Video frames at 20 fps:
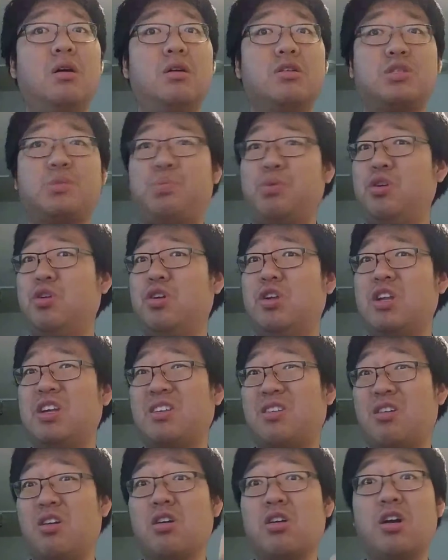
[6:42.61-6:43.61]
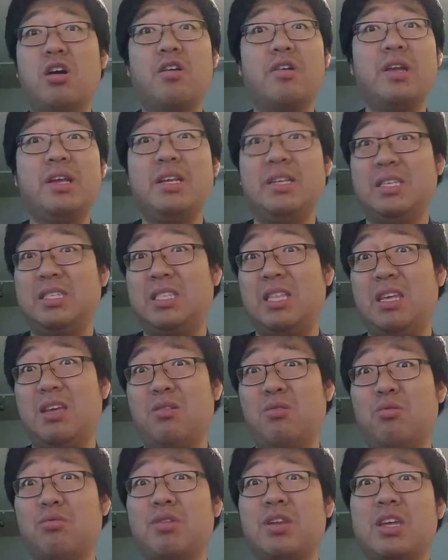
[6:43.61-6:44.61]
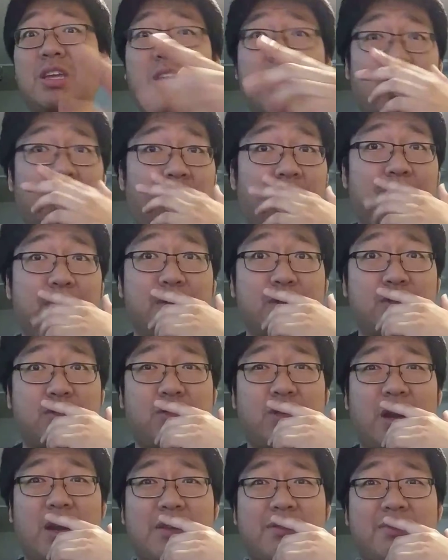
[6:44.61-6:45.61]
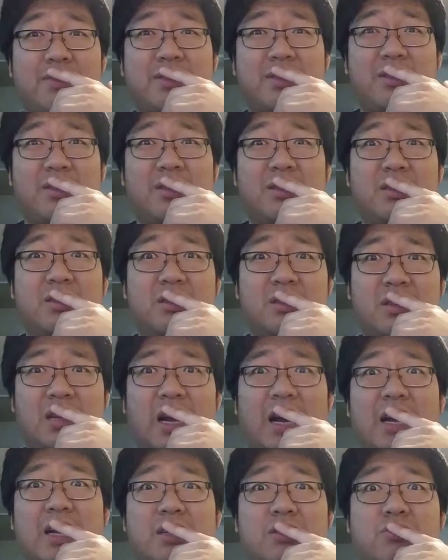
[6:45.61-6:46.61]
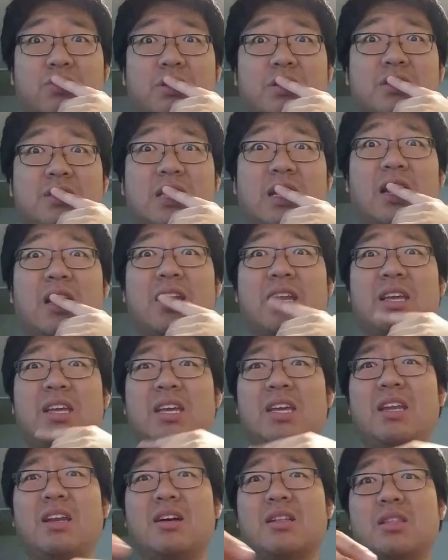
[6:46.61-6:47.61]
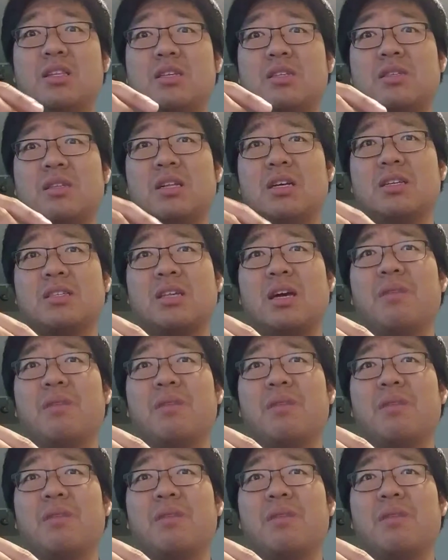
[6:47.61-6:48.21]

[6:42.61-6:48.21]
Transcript: spoiler alert, Kagari is the only card for Sky Strikers that got hit on this list.